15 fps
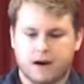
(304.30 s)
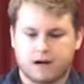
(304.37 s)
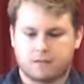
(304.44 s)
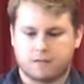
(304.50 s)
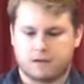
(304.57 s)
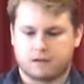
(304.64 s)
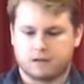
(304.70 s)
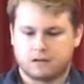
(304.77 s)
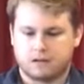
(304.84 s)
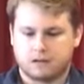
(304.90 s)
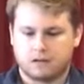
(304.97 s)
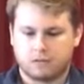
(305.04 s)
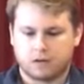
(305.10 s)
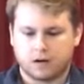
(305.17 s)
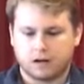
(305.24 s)
environment,
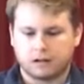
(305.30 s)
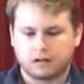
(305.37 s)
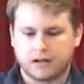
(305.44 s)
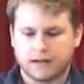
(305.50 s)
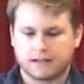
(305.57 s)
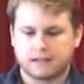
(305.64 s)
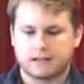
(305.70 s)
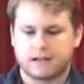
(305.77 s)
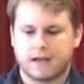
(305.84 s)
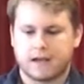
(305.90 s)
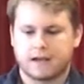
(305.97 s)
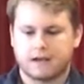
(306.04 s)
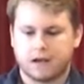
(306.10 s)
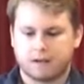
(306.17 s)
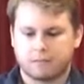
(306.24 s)
you are unlikely to
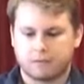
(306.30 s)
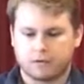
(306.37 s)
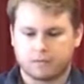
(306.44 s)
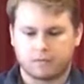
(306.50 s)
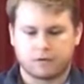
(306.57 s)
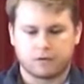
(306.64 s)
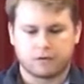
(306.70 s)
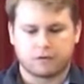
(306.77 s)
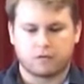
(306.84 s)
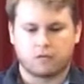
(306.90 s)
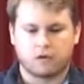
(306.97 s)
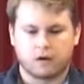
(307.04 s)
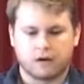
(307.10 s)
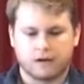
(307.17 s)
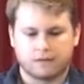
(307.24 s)
end up with more than
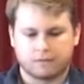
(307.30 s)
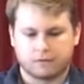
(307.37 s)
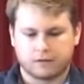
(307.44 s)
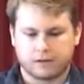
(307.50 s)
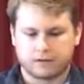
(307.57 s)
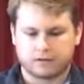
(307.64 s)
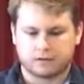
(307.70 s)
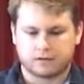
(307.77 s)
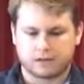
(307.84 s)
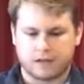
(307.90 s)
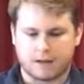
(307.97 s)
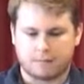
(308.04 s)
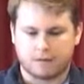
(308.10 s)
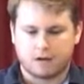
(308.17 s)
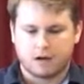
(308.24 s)
one inferential
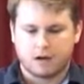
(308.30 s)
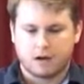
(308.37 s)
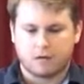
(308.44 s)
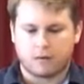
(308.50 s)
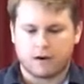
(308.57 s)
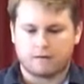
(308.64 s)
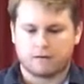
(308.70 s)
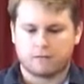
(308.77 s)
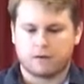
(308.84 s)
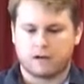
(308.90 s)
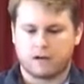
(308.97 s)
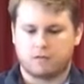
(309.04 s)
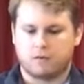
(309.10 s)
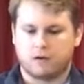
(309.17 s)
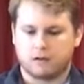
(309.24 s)
step away from
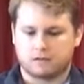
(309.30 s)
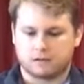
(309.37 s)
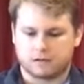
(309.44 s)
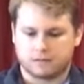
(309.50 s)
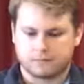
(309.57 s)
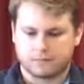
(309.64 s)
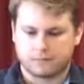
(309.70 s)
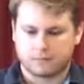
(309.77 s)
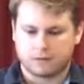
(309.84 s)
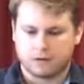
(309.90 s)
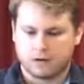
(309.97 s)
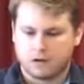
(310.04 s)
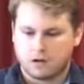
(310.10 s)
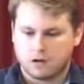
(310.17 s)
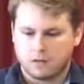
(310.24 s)
anyone else.
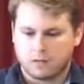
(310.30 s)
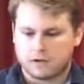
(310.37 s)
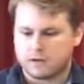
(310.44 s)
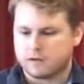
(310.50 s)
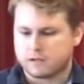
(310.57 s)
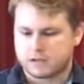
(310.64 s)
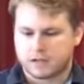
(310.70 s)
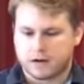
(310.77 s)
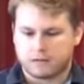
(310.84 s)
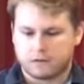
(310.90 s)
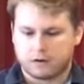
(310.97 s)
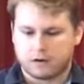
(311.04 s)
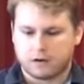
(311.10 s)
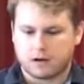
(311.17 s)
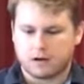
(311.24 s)
When you
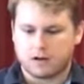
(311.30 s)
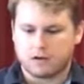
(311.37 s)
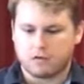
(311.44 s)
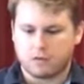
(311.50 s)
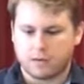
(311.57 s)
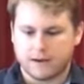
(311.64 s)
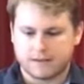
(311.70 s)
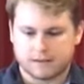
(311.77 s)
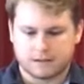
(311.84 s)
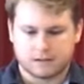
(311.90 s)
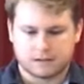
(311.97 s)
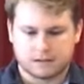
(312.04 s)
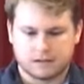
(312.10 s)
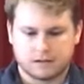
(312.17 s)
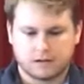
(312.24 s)
discover a new
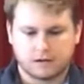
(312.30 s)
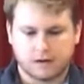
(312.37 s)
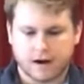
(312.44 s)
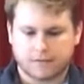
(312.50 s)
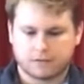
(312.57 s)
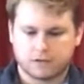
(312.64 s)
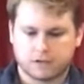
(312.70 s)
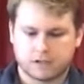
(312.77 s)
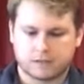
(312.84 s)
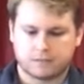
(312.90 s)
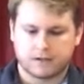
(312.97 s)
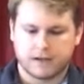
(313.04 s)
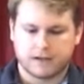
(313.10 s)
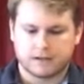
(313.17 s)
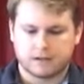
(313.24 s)
oasis, you don't have to
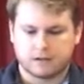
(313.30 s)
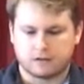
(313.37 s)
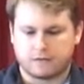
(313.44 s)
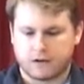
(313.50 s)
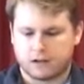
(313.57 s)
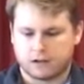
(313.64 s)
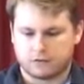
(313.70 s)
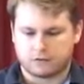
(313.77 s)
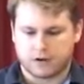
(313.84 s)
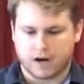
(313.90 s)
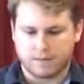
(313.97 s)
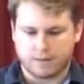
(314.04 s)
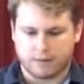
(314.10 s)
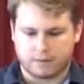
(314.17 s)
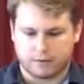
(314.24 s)
explain to your fellow
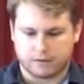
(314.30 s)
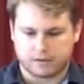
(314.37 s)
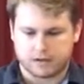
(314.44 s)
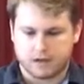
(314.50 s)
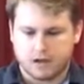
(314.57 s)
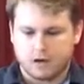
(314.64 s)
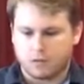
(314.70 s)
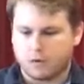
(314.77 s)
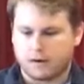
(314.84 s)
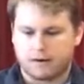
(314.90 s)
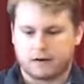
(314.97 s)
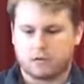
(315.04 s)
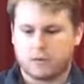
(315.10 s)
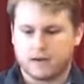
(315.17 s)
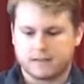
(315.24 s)
tribe members what
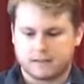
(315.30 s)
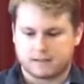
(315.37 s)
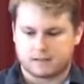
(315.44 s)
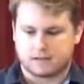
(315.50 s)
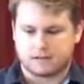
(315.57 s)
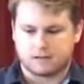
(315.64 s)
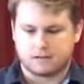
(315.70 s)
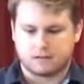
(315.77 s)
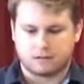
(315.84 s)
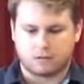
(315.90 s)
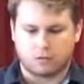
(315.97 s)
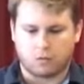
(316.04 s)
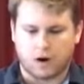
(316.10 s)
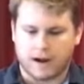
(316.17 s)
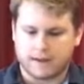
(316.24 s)
an oasis is,
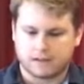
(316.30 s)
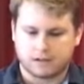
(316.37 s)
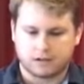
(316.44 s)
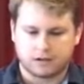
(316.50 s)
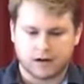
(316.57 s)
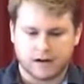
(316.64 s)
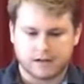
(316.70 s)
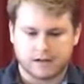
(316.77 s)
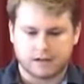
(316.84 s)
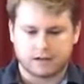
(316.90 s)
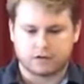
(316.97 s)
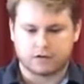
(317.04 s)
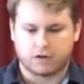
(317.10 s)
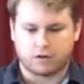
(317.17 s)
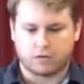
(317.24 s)
or why it's a good idea
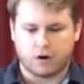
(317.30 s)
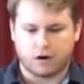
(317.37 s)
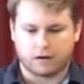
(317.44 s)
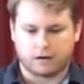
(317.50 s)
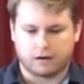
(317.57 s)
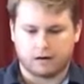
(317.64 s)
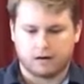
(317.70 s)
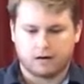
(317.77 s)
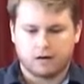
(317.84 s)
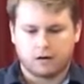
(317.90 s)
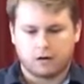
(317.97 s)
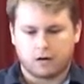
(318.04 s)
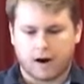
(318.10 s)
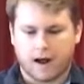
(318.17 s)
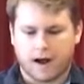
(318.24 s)
to drink water,
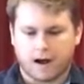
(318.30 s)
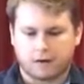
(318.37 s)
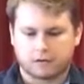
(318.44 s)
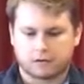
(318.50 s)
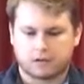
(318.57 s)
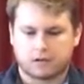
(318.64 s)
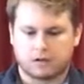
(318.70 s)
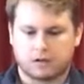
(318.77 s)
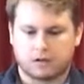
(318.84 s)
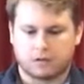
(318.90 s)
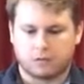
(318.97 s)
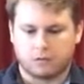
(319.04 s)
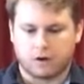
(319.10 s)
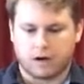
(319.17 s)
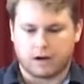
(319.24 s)
or how to
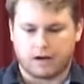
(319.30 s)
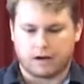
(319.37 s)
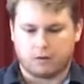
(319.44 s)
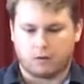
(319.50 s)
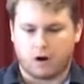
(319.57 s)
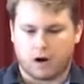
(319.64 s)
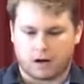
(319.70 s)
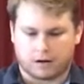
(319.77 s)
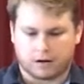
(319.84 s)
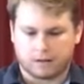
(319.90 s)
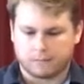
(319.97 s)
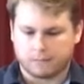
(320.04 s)
walk.